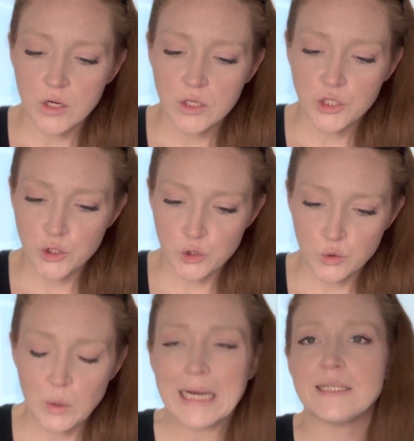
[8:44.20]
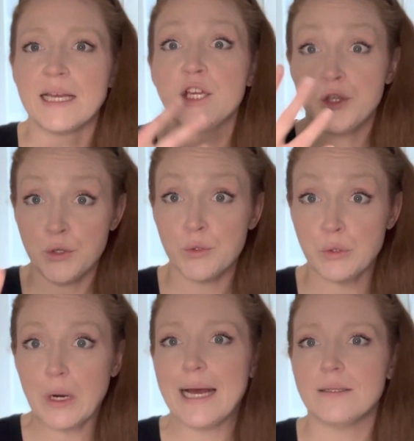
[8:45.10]
You, I say
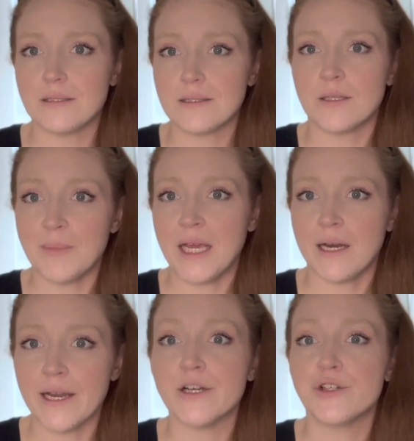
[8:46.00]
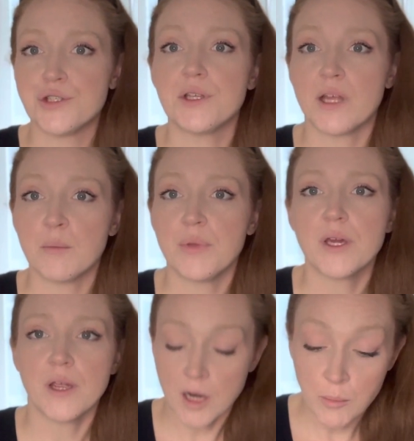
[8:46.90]
you as the main energy that I'm
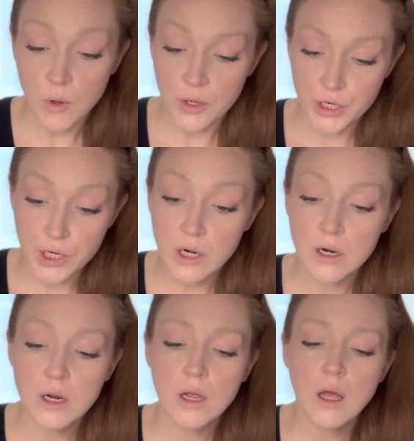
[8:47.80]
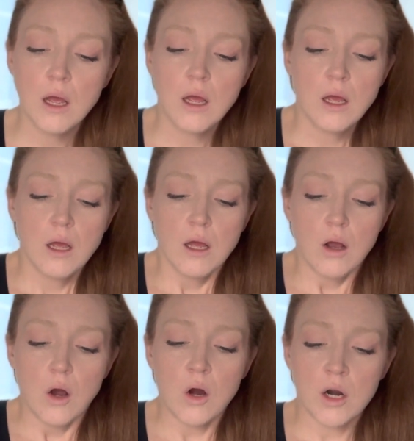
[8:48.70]
picking up on here,
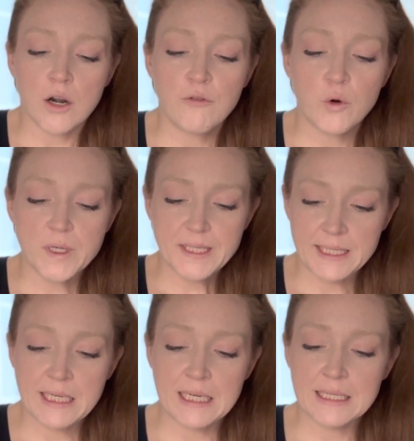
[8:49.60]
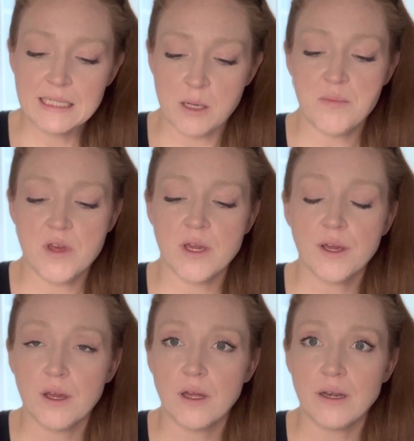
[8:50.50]
are foreseeing
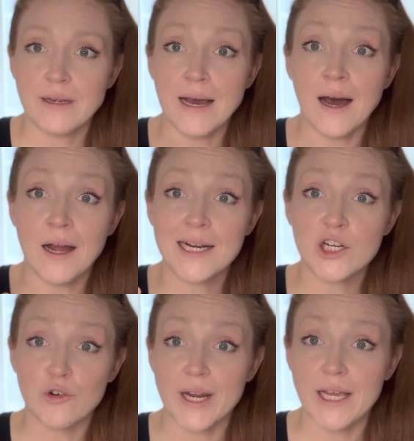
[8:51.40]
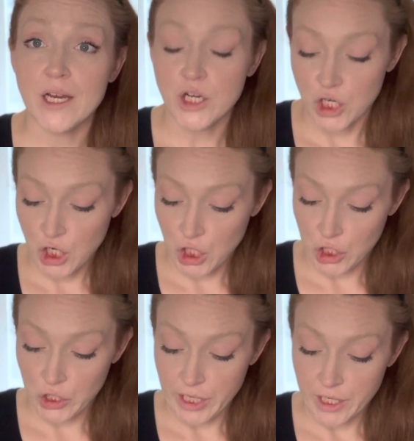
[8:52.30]
something not great
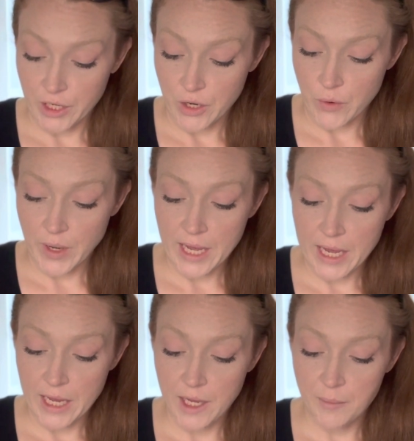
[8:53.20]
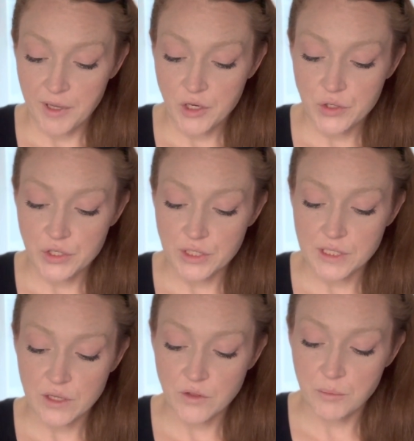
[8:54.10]
occurring, okay? Because
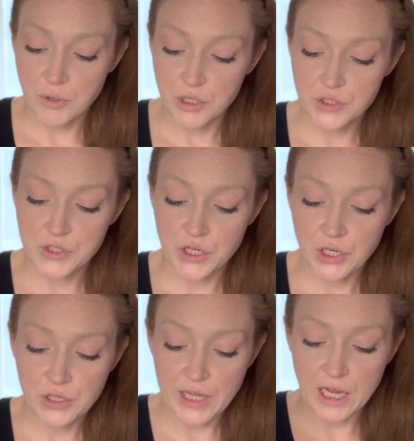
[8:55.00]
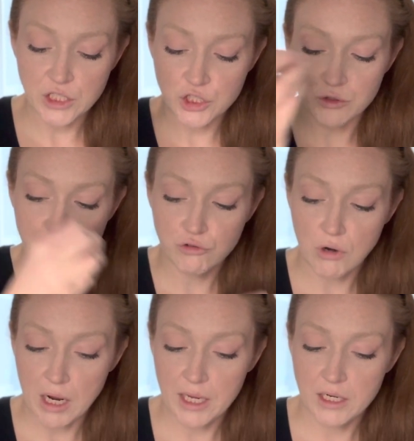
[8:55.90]
the person that you're
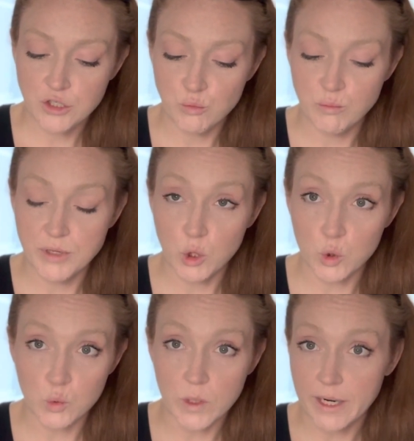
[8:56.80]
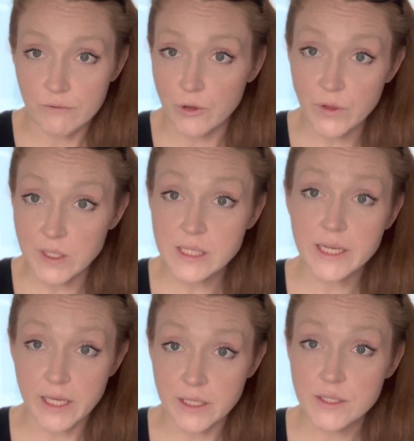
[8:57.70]
trying to build whatever this
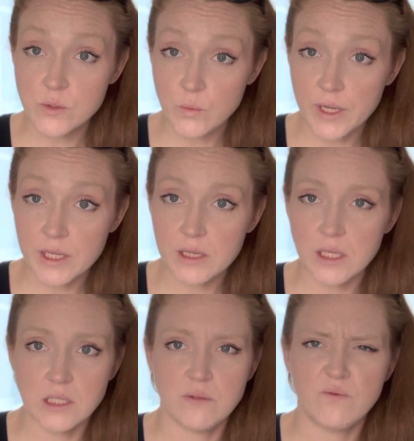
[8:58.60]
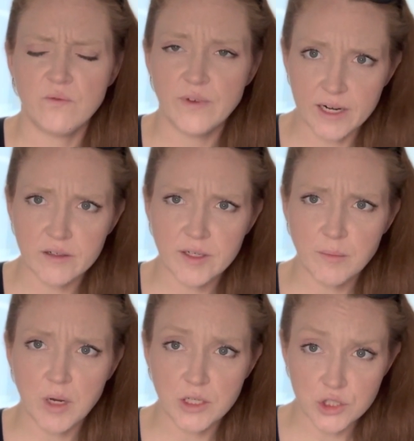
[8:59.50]
is with is very
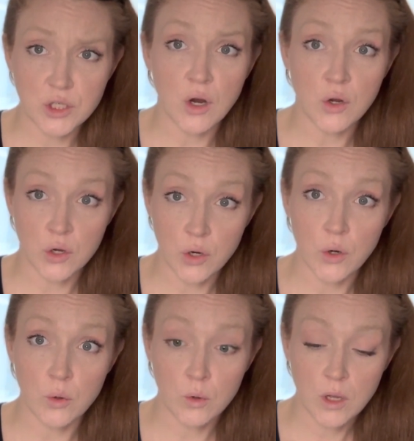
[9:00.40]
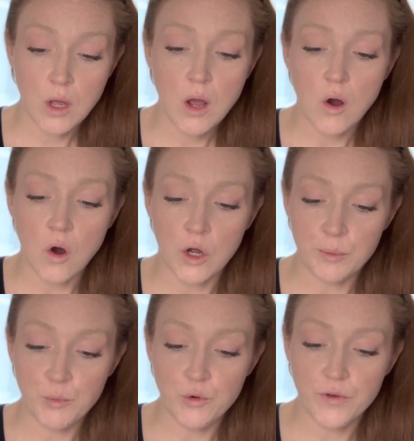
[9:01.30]
much gung-ho
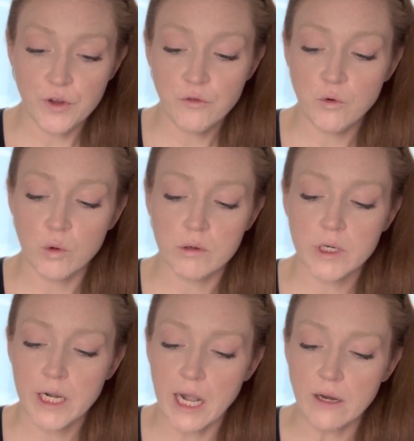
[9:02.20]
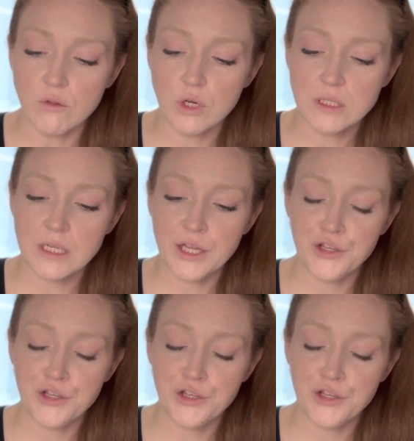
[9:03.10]
on moving forward. And it looks like